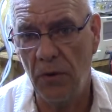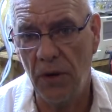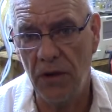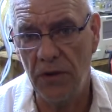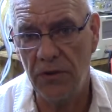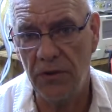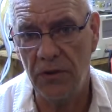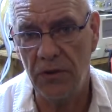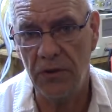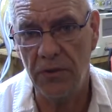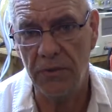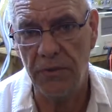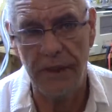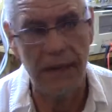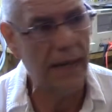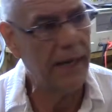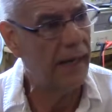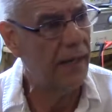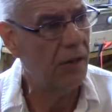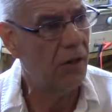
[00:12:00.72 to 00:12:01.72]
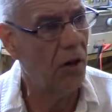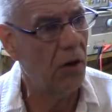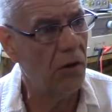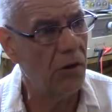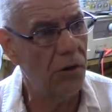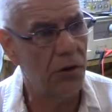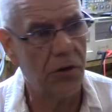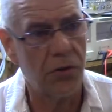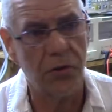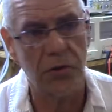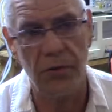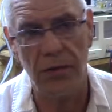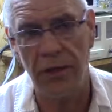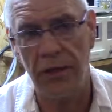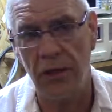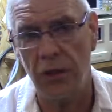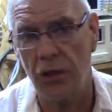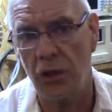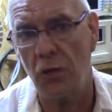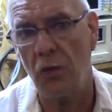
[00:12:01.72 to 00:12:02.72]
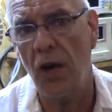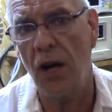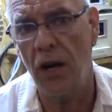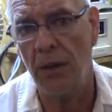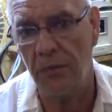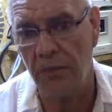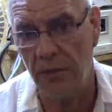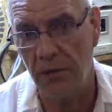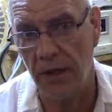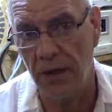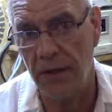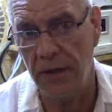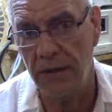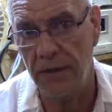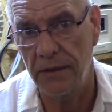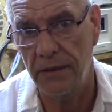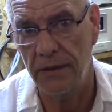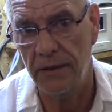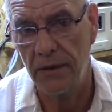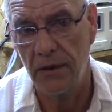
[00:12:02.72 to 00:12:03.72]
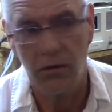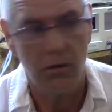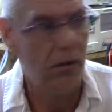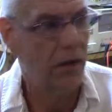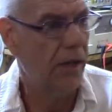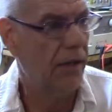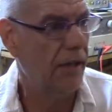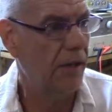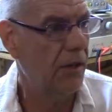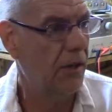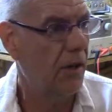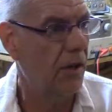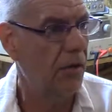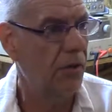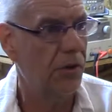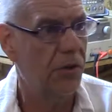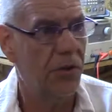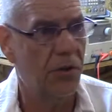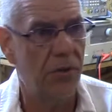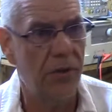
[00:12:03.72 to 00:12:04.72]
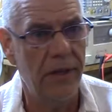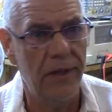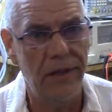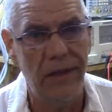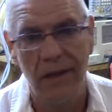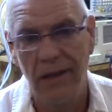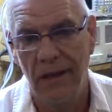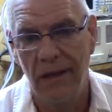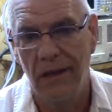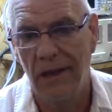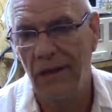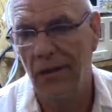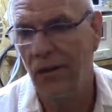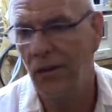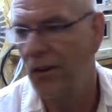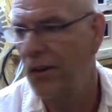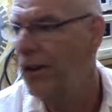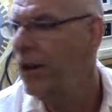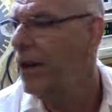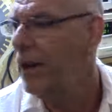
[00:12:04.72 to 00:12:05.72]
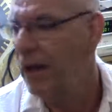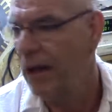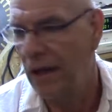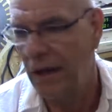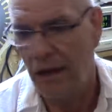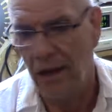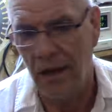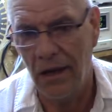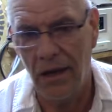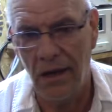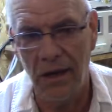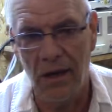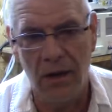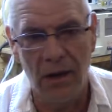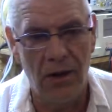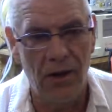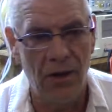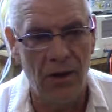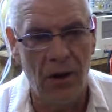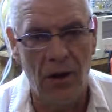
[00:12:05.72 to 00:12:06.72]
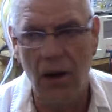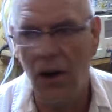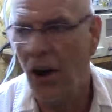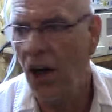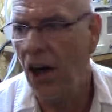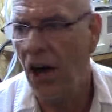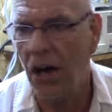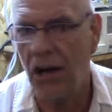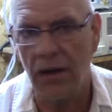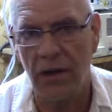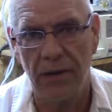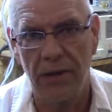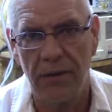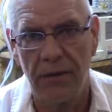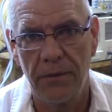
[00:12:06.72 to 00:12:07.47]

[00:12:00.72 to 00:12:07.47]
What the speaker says: want to, but I can call the tree a shrub, right? Or I can call the tree, a log.